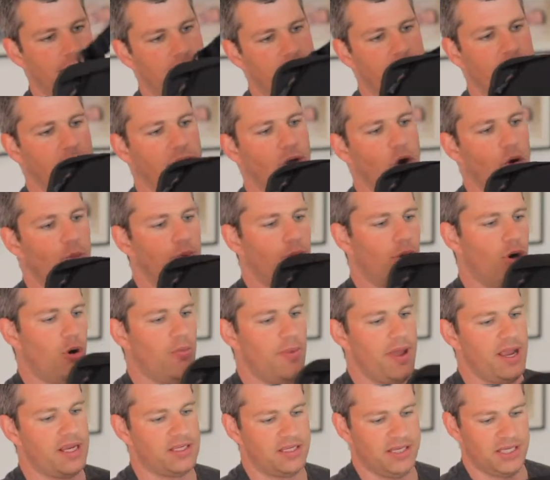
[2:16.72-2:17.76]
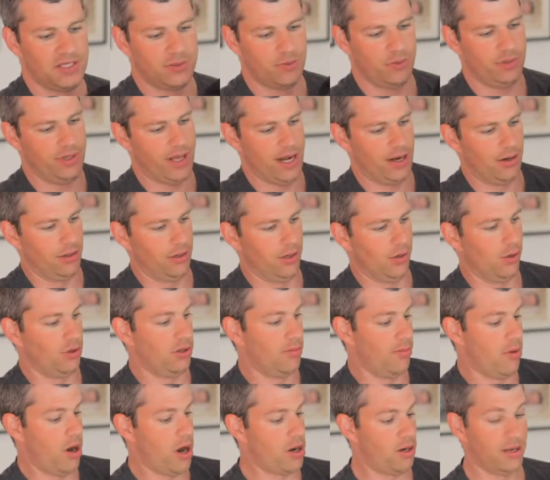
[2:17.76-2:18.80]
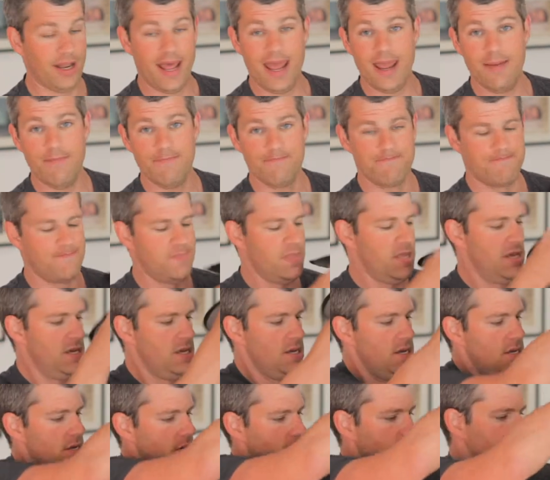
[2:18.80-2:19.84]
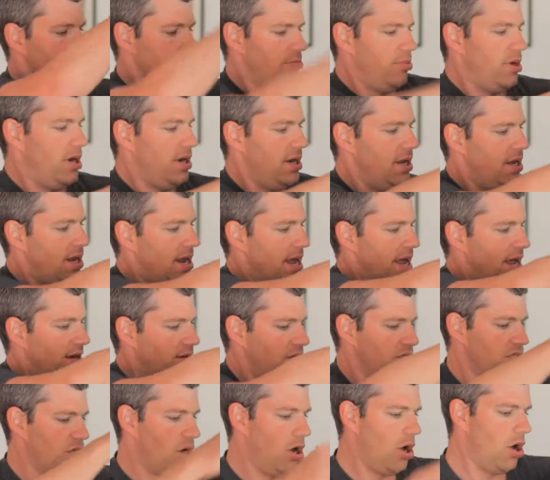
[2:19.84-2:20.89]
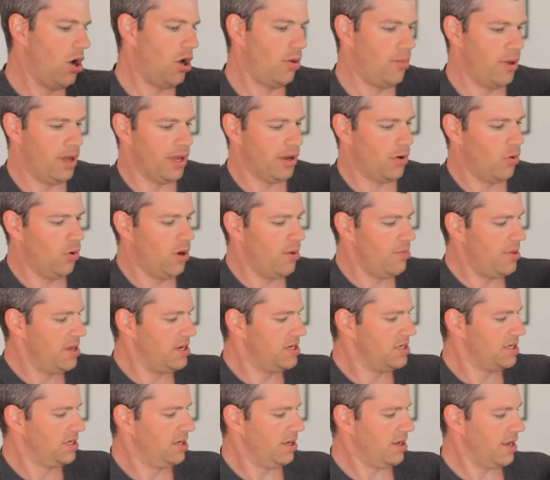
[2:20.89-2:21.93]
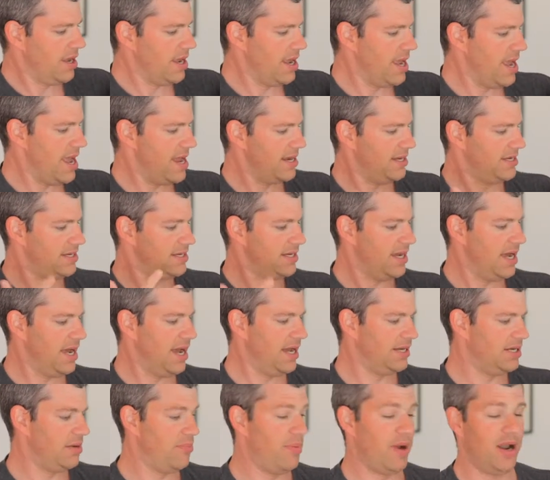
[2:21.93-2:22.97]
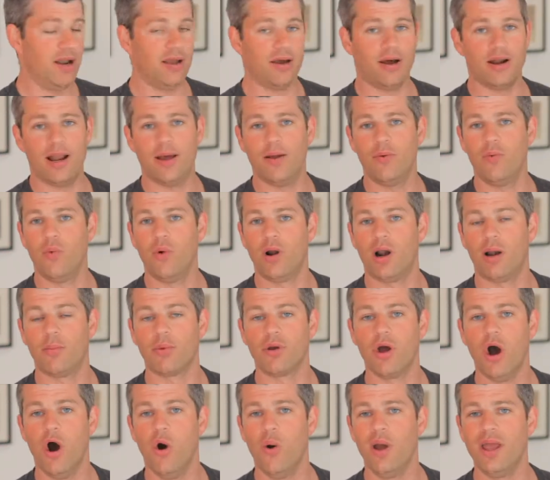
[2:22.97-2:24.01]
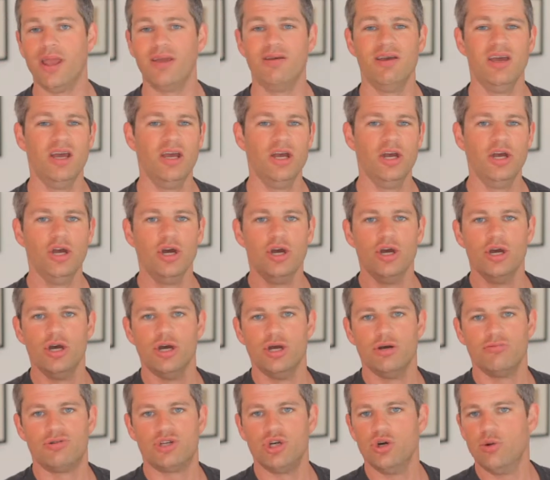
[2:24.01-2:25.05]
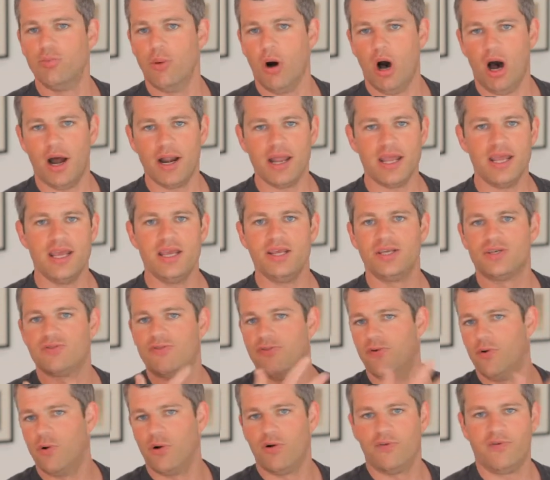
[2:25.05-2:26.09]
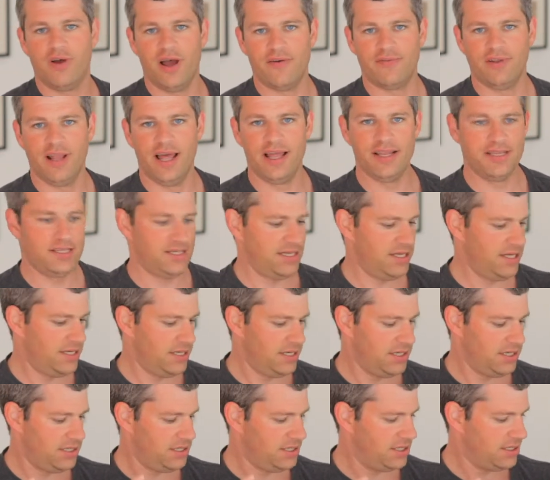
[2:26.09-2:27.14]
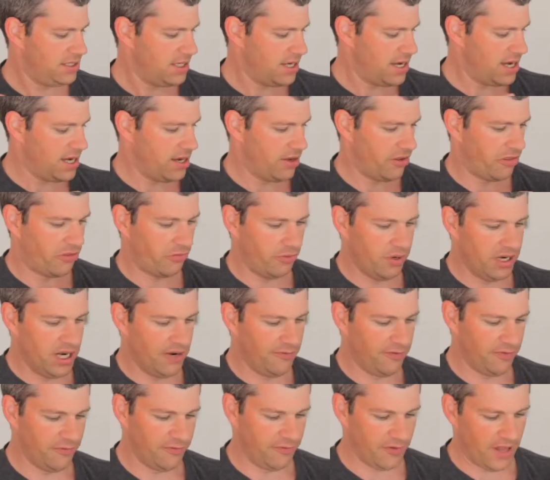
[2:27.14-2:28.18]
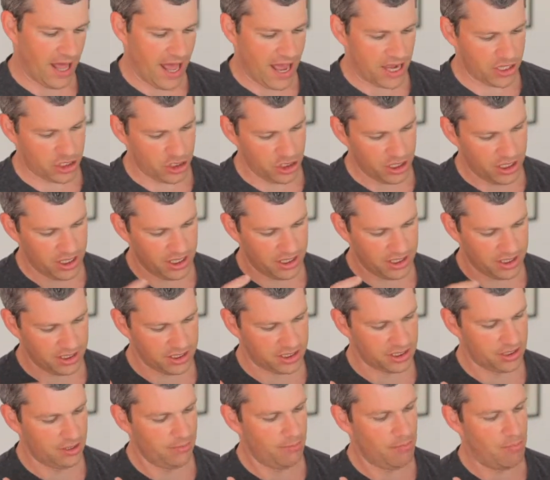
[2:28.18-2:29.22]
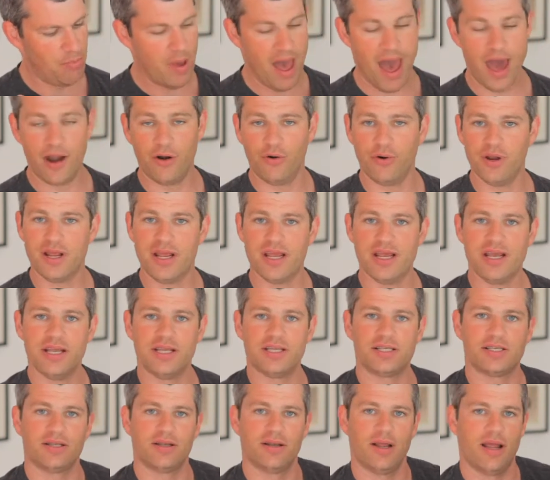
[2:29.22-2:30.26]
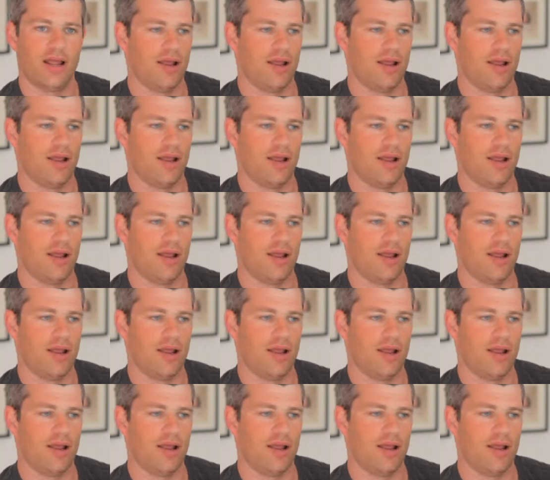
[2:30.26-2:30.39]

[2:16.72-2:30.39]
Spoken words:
The Low Pro makes this one. I don't know the model name, but it handles all my equipment. I get, depending on where I'm going, 2 bodies, 4 or 5 lenses, 3 different flashes, batteries,